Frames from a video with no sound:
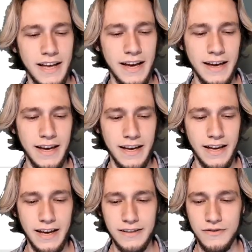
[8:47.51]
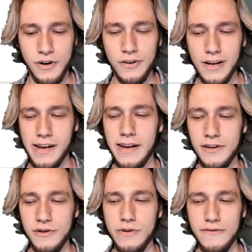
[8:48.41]
I, I, I totally
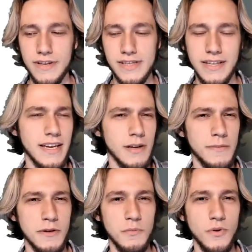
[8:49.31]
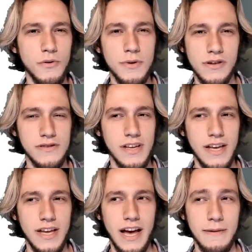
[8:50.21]
need to investigate a bit more, because
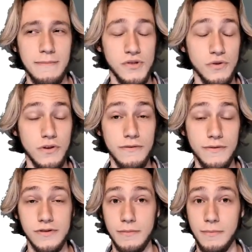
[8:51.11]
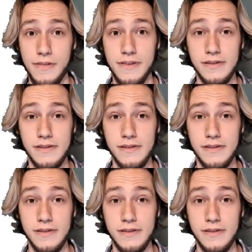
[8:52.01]
I'm so confused about